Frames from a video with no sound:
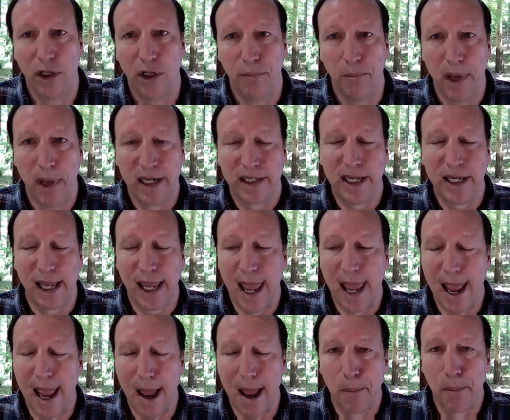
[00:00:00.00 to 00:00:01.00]

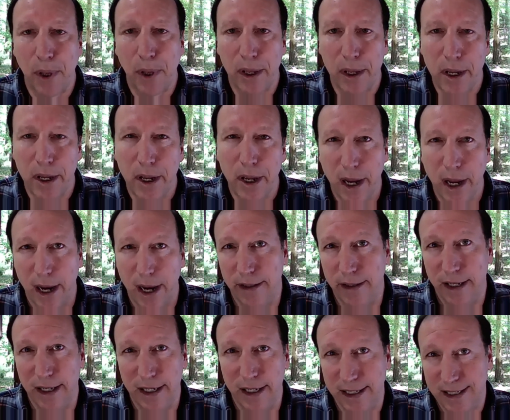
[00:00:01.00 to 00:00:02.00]
MetaCamp. And
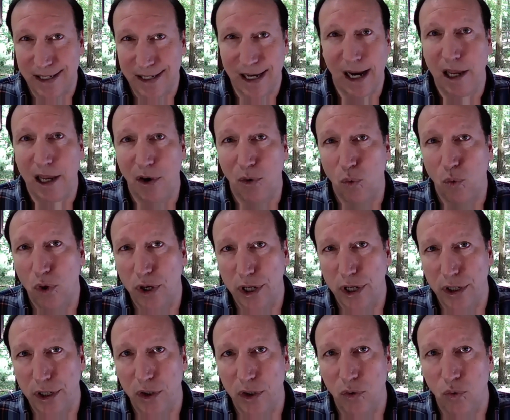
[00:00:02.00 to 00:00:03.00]
then the second
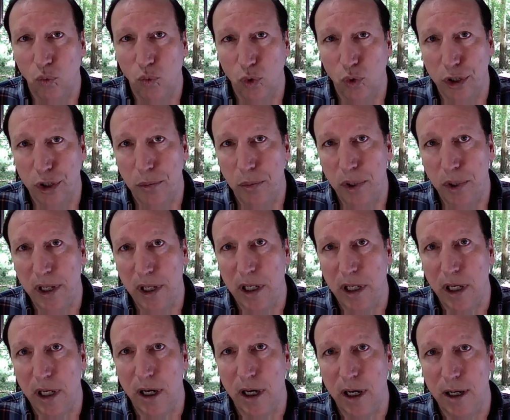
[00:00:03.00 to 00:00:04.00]
one would
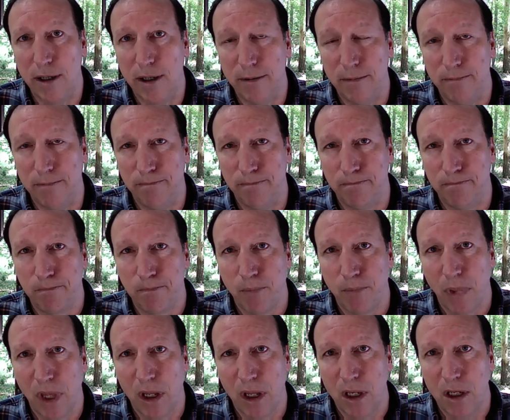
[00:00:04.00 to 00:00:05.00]
be
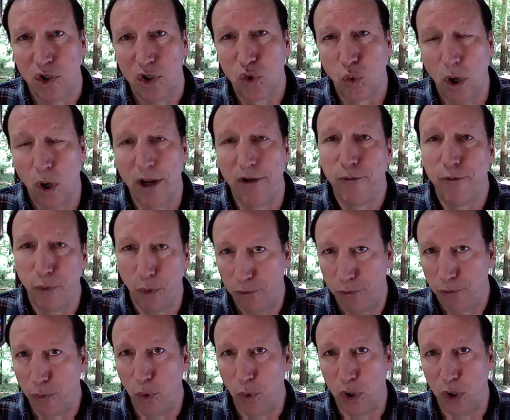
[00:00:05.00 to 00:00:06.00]

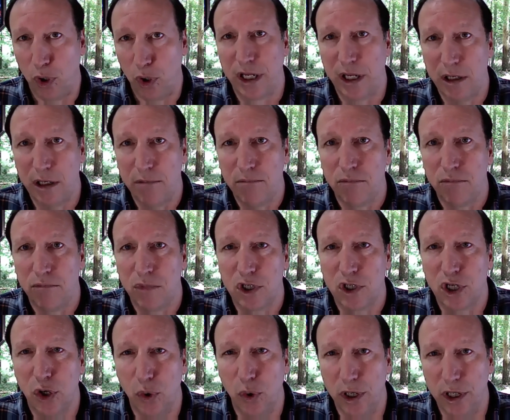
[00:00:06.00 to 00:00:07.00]
2414.
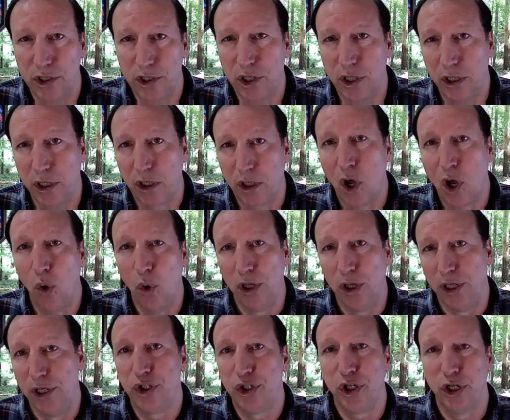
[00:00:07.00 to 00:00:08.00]
So it's a
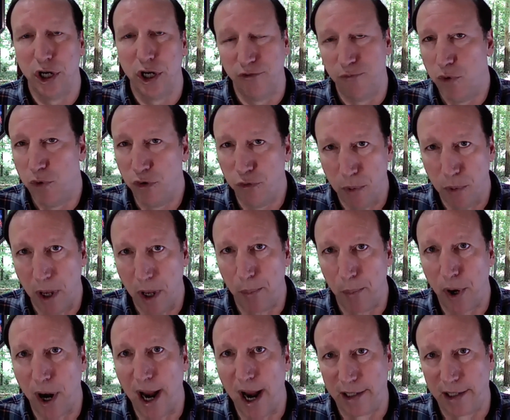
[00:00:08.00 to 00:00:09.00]
coalition of movement
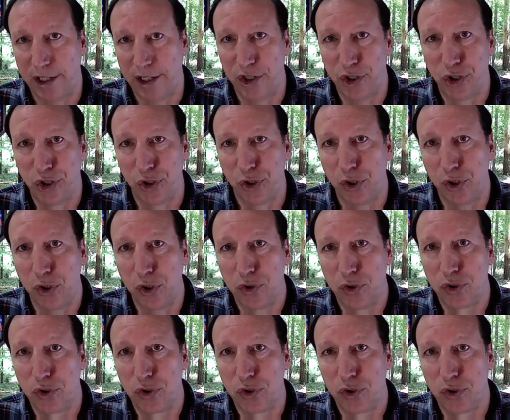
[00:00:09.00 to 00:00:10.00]

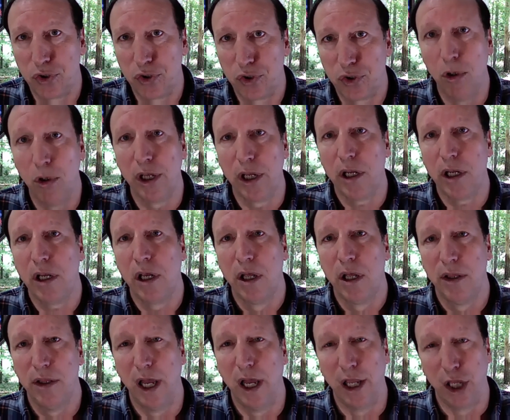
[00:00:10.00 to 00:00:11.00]
practitioners globally
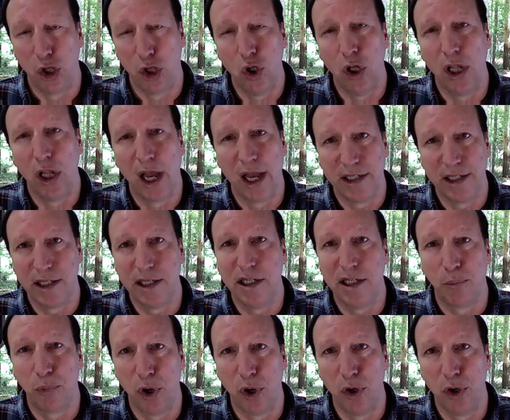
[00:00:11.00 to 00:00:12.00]
that utilize these
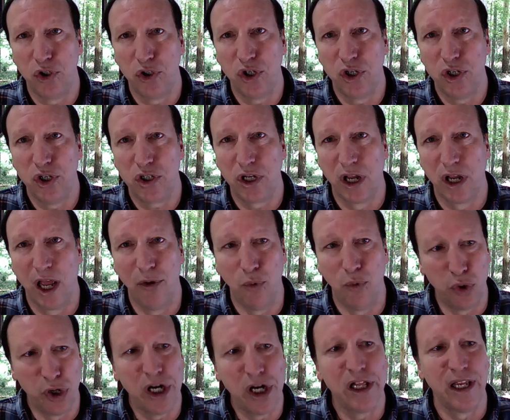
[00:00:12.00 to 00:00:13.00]
approaches, and
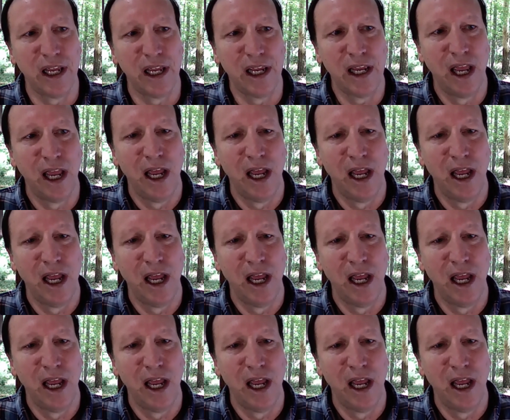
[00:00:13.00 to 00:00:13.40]
really